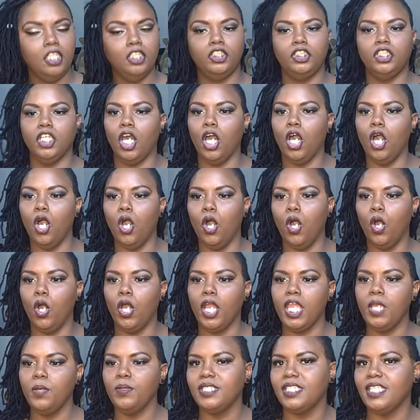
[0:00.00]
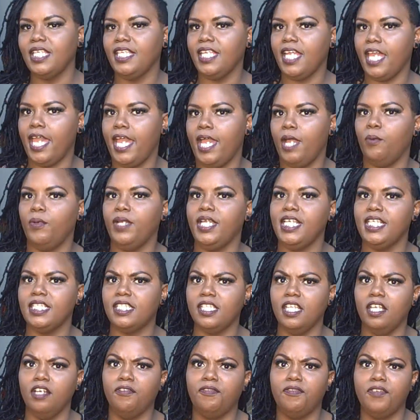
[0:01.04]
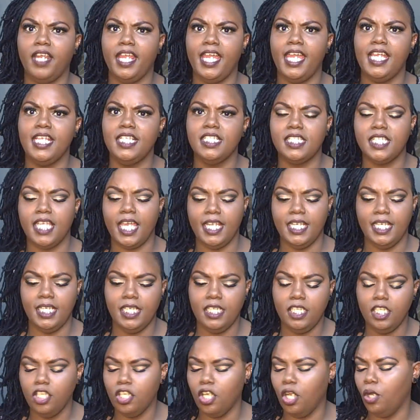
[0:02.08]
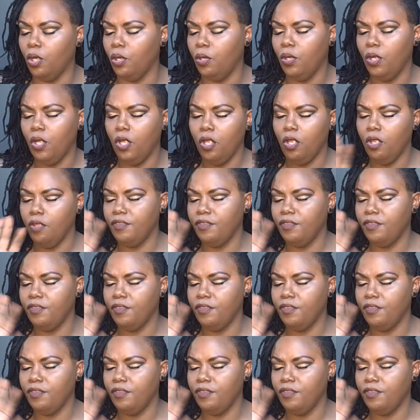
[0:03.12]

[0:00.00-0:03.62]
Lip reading: So he was in there with his little friends, and you know,